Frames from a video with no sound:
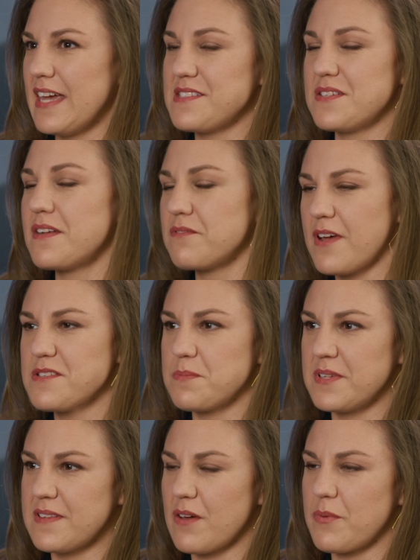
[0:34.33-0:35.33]
it's an
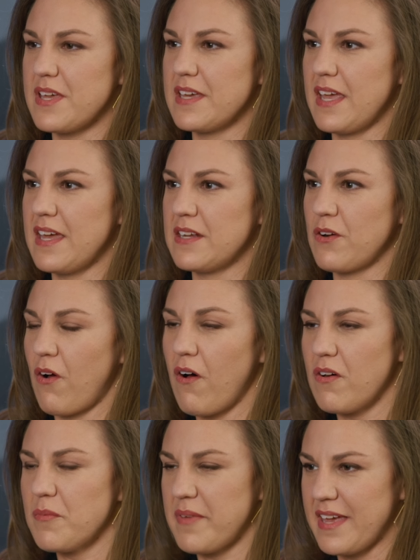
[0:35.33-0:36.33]
investment that we can
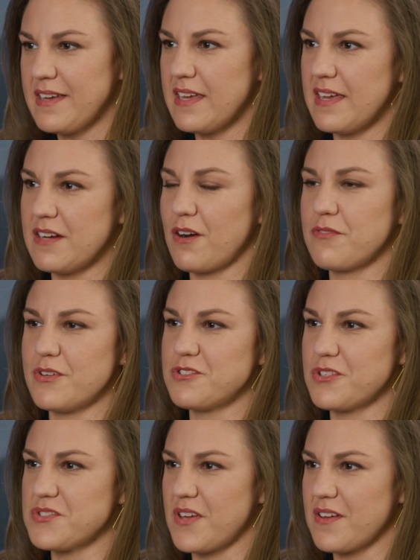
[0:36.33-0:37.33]
all make in our
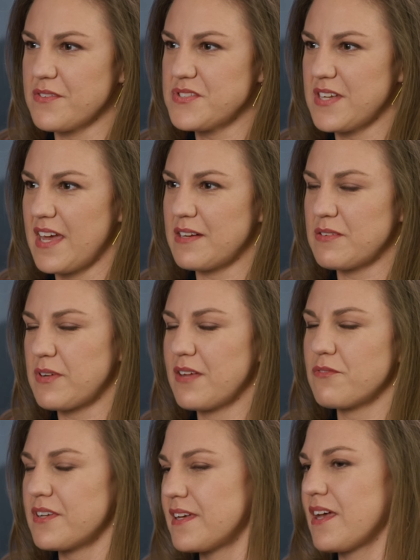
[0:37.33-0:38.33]
future selves and
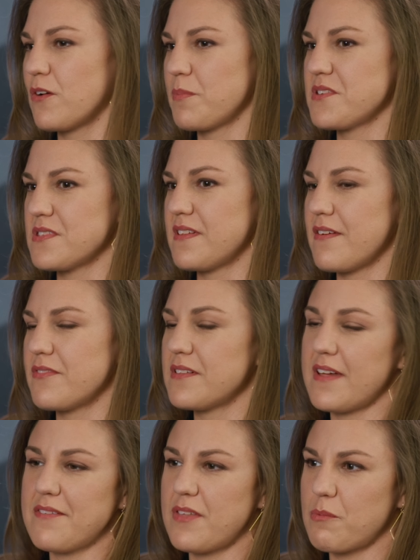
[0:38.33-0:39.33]
can really help us live the
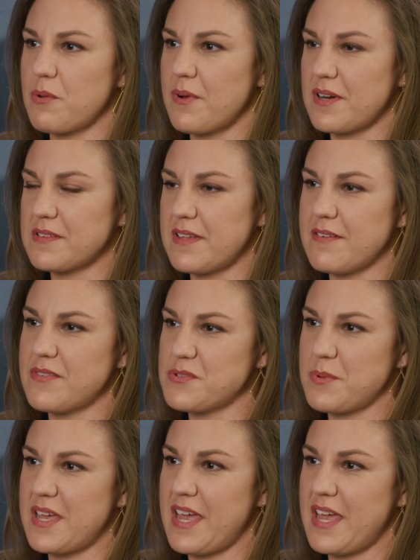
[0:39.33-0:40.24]
life that we want to live as we